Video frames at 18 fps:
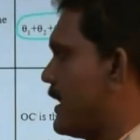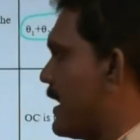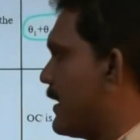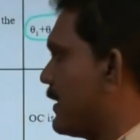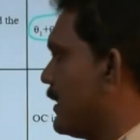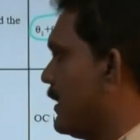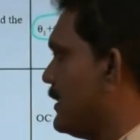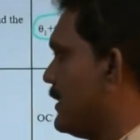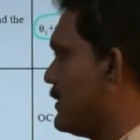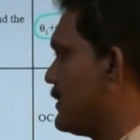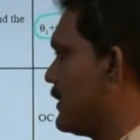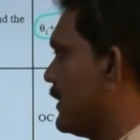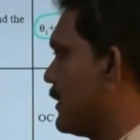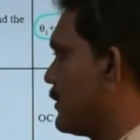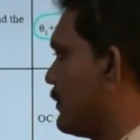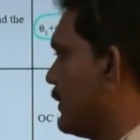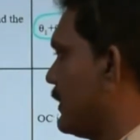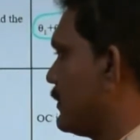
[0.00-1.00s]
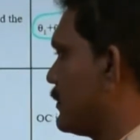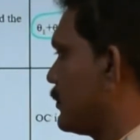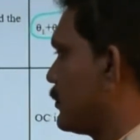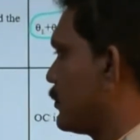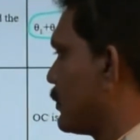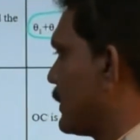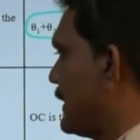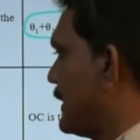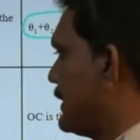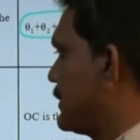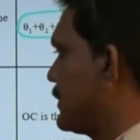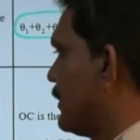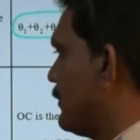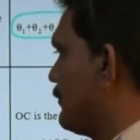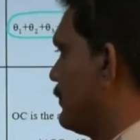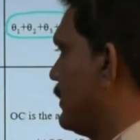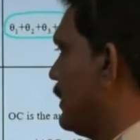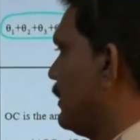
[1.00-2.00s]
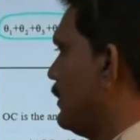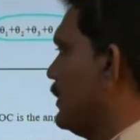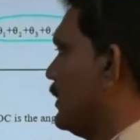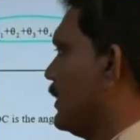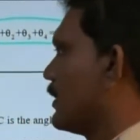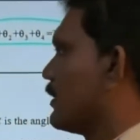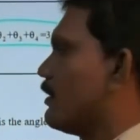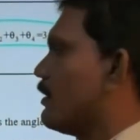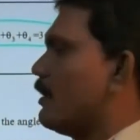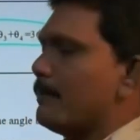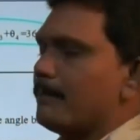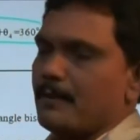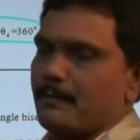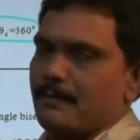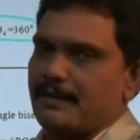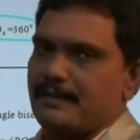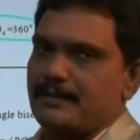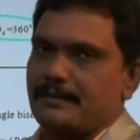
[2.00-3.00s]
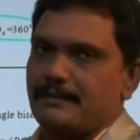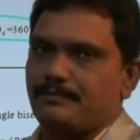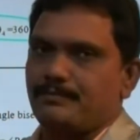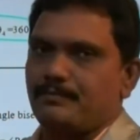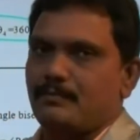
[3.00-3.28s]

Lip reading: Angle is equal to twice of the complementary.